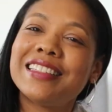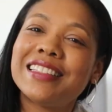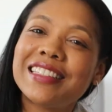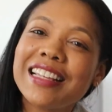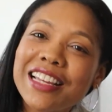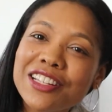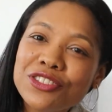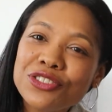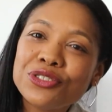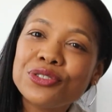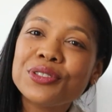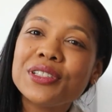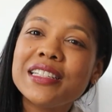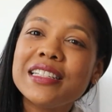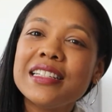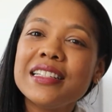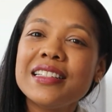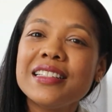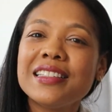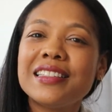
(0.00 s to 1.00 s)
Set
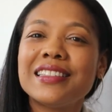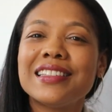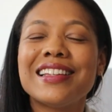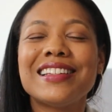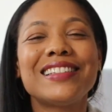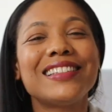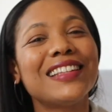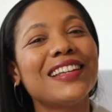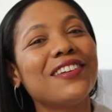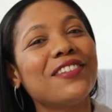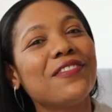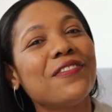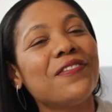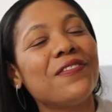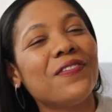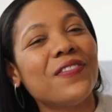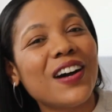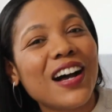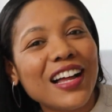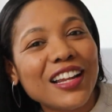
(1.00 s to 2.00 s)
trends instead of
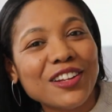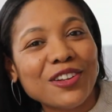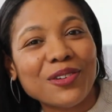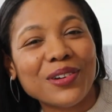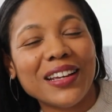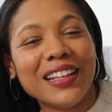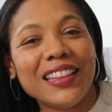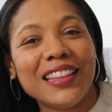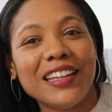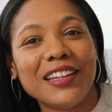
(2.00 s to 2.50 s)
following